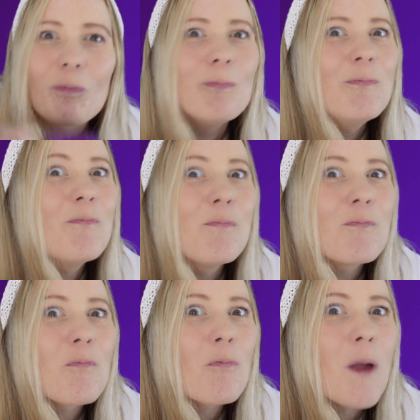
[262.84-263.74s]

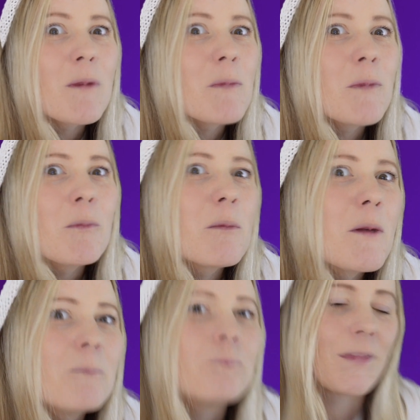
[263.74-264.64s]

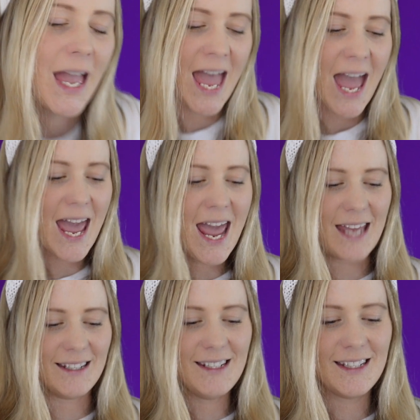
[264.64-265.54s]
Mmm.
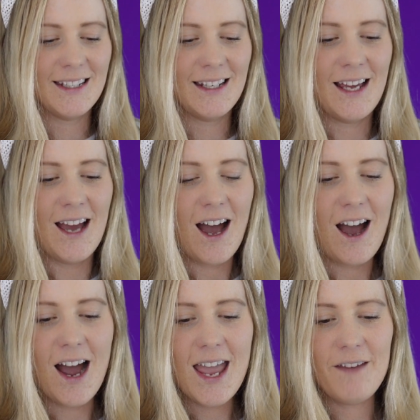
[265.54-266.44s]
And
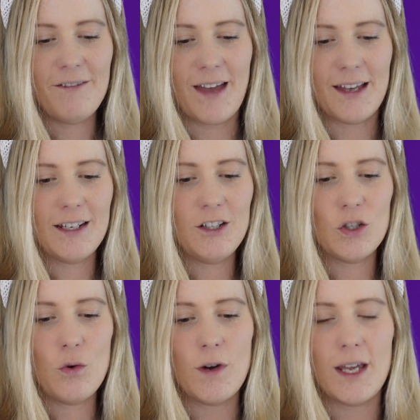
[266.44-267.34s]
I have found a
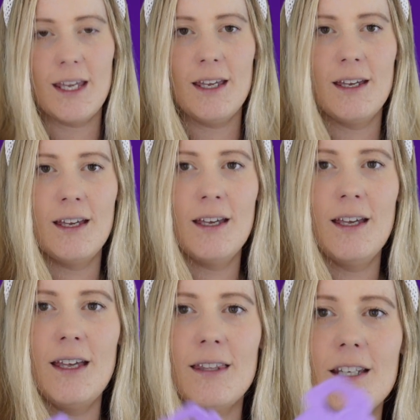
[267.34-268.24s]
toy
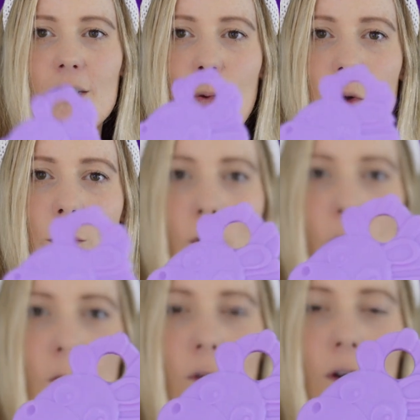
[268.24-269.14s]
that is
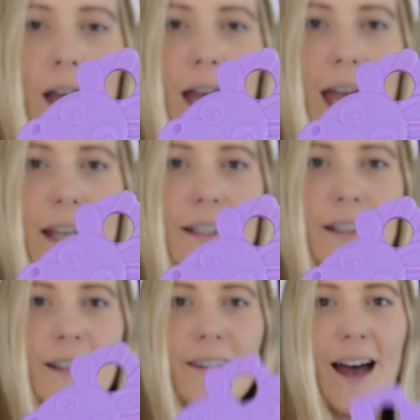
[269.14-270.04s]
purple at
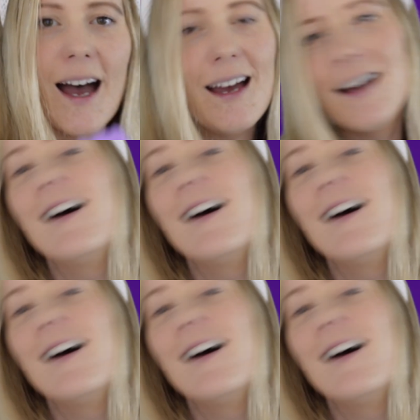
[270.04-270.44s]
the